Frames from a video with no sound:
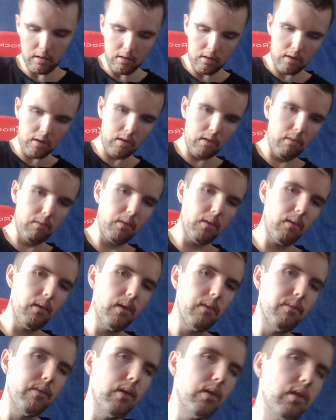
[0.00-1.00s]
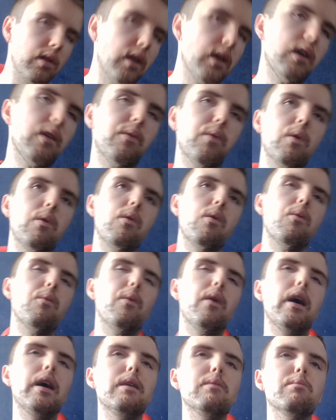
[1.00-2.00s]
you know, if you're a
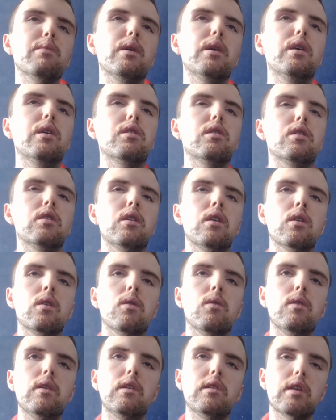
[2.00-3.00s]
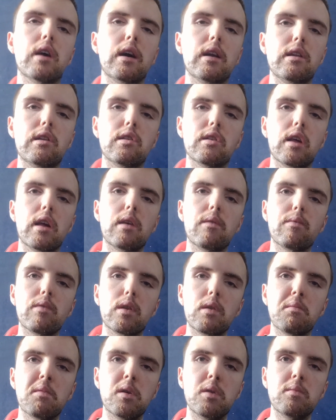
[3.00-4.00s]
white person, you're not exactly safe
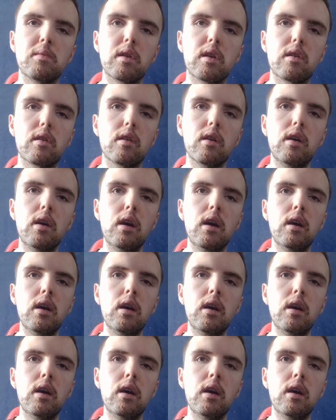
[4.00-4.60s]
at the moment.